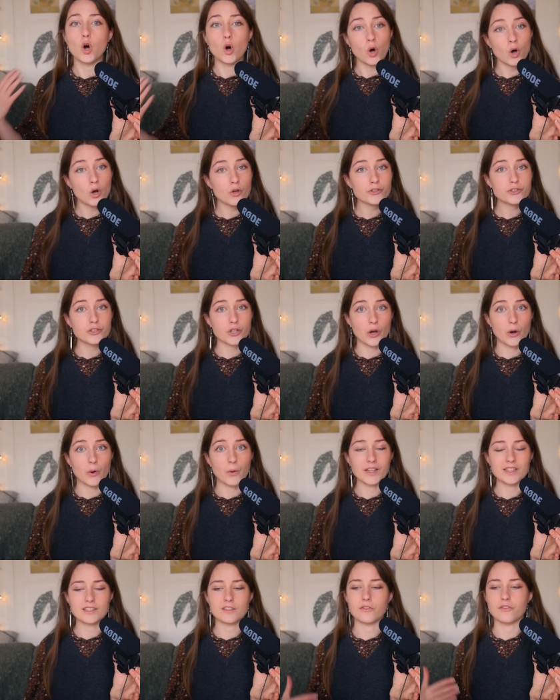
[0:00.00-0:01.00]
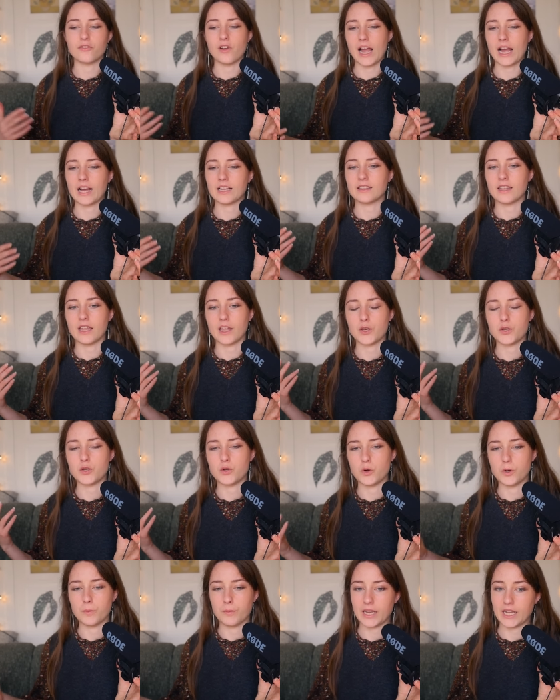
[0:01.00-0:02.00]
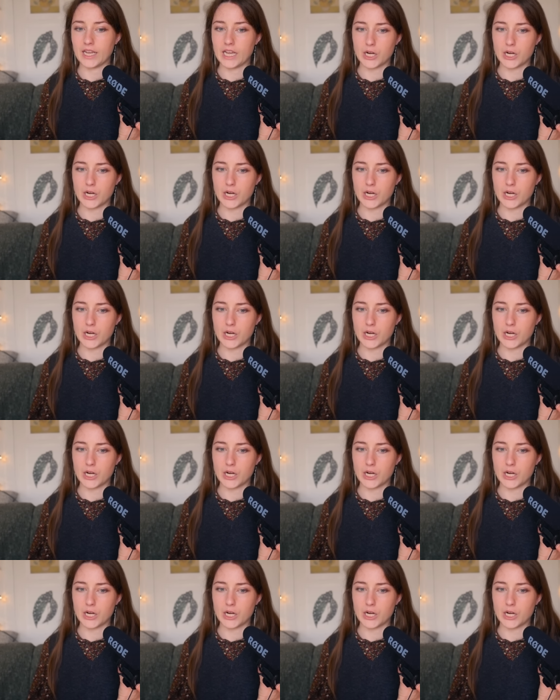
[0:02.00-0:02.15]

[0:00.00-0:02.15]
also it's the fact that your main